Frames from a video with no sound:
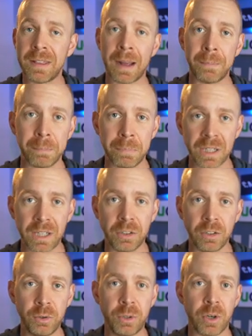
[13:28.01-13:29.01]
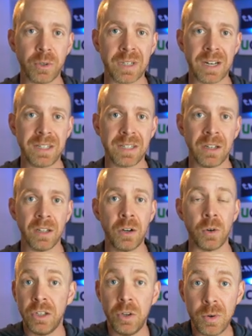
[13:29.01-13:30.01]
that blood glucose nice and
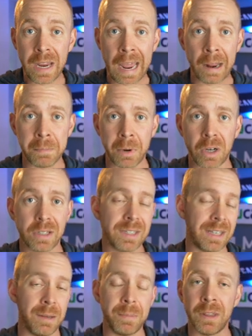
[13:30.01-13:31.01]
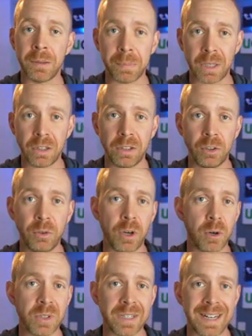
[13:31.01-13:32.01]
low. UCAN bars, keeping the blood
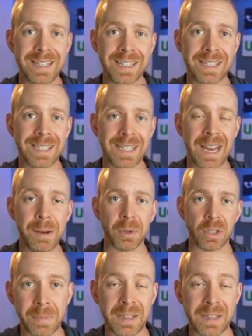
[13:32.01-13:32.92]
glucose nice and stable.